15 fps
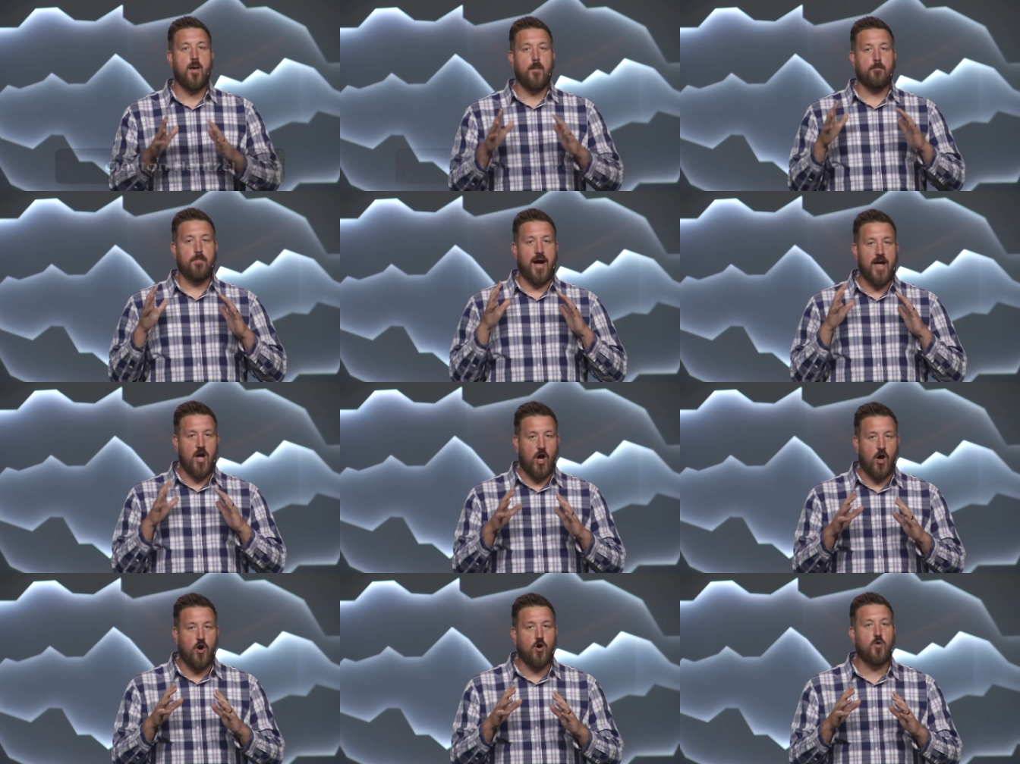my
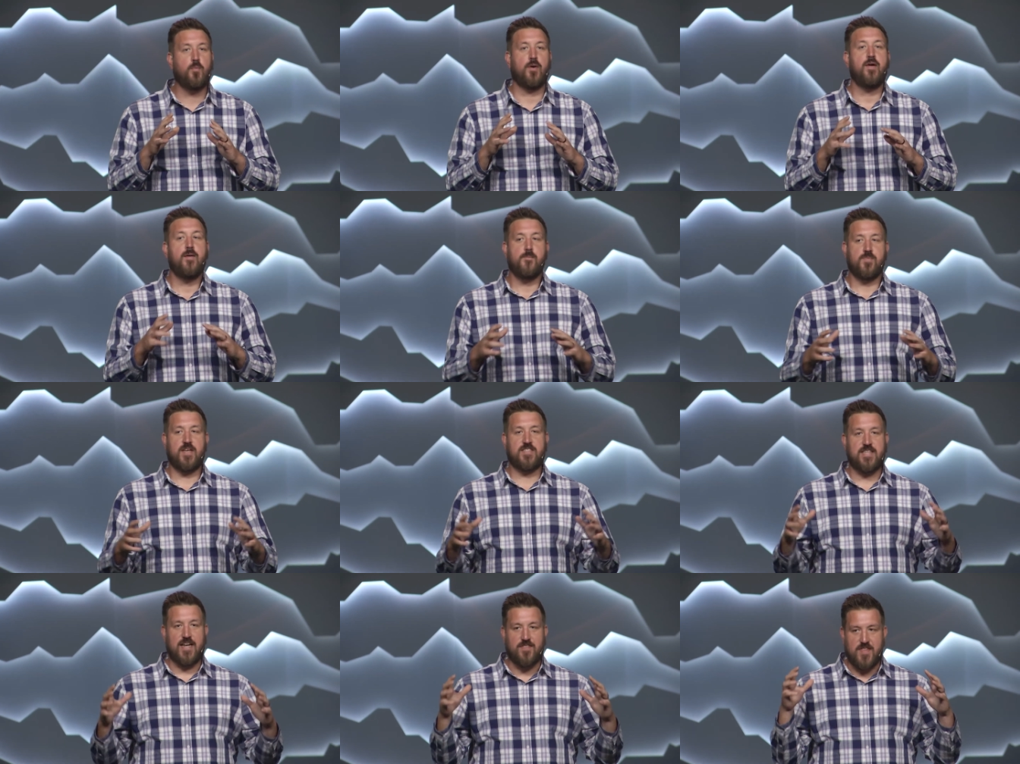hope is
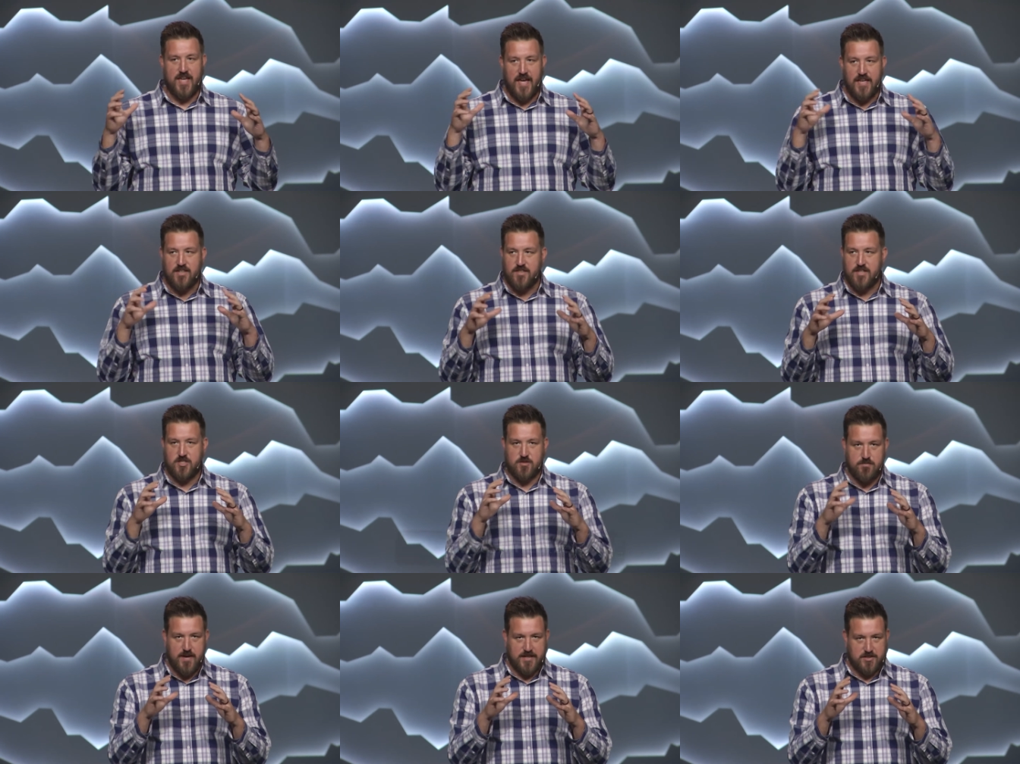that at the end of this
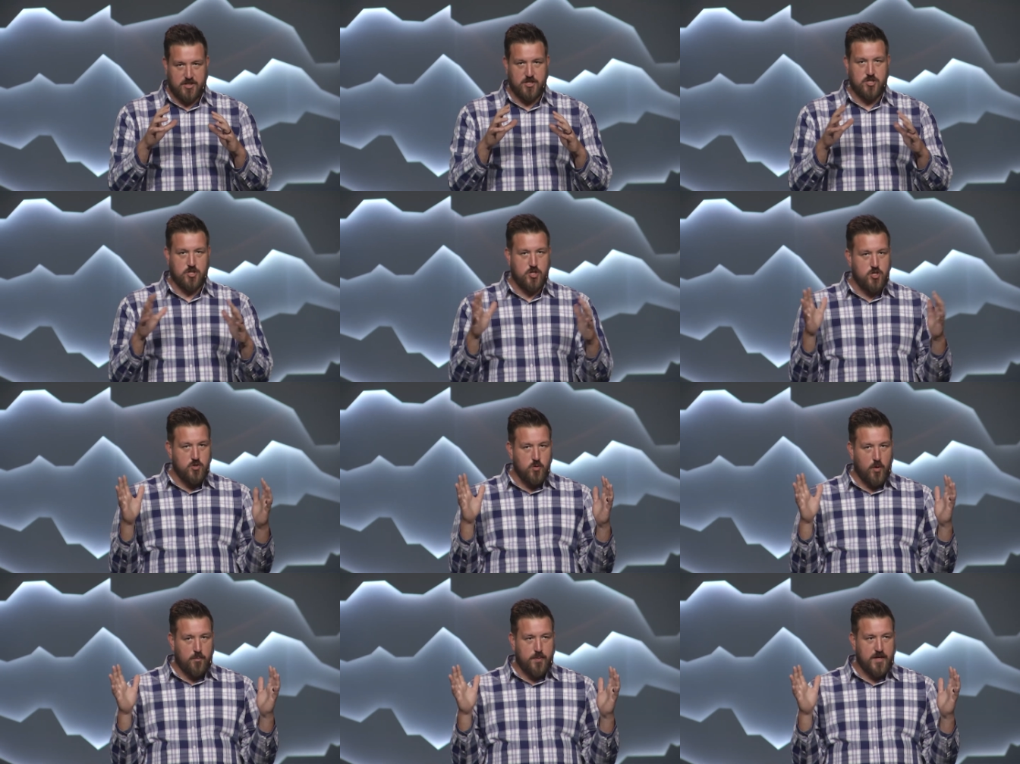message, you
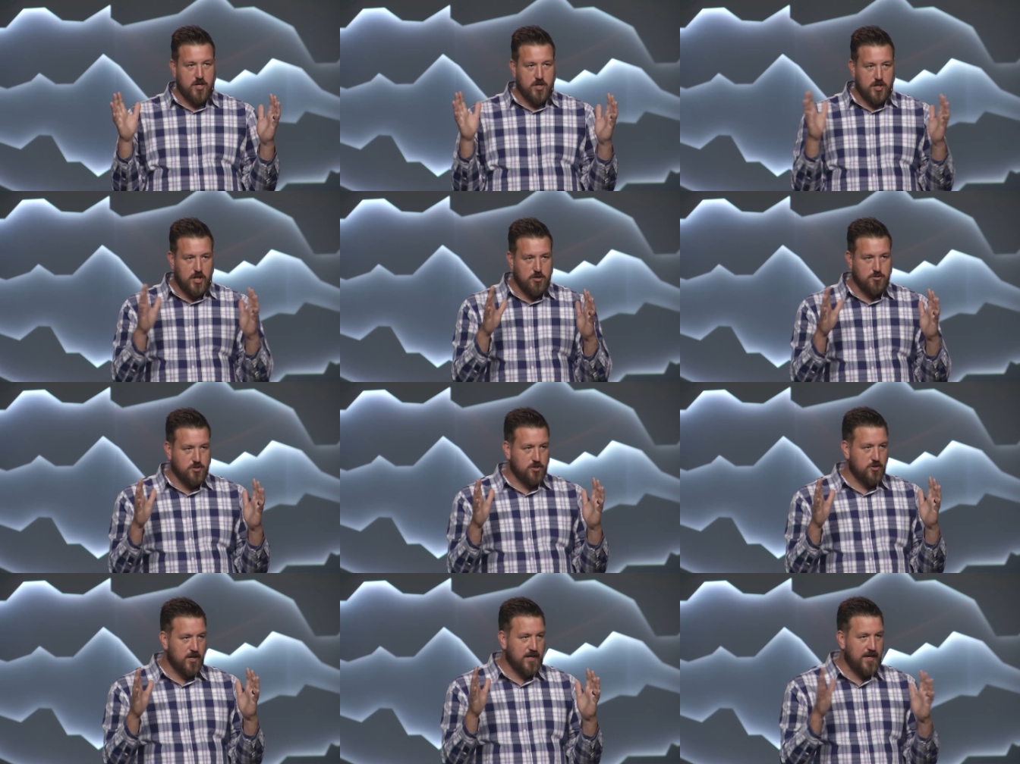will be
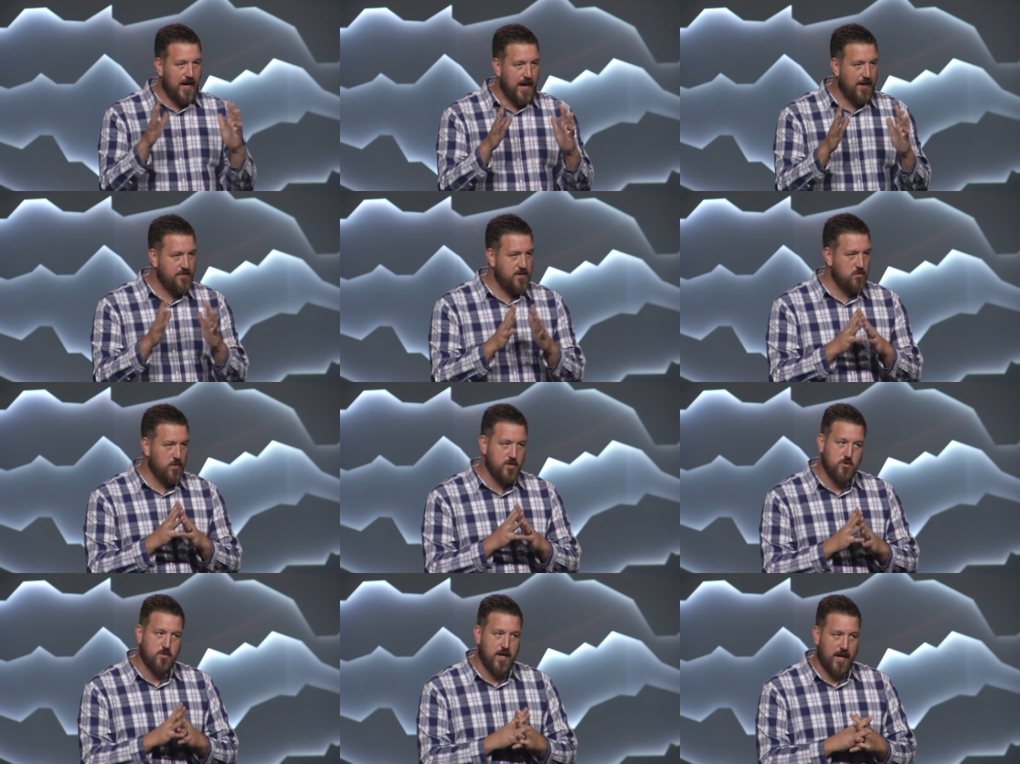closer to God than when
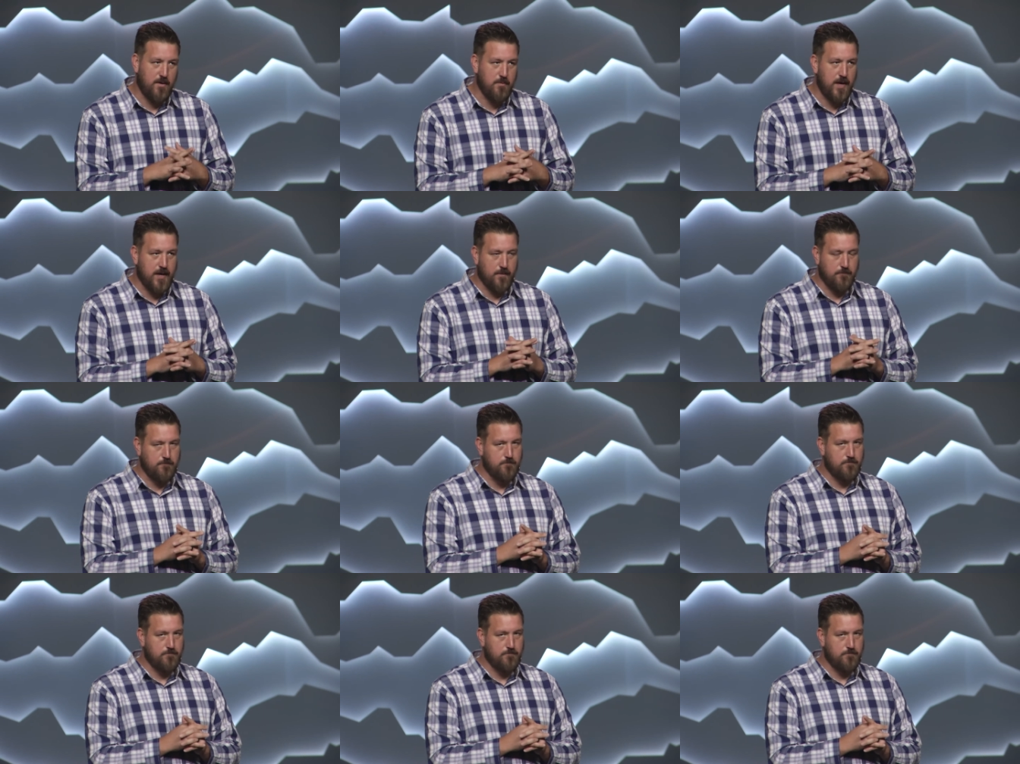you came in.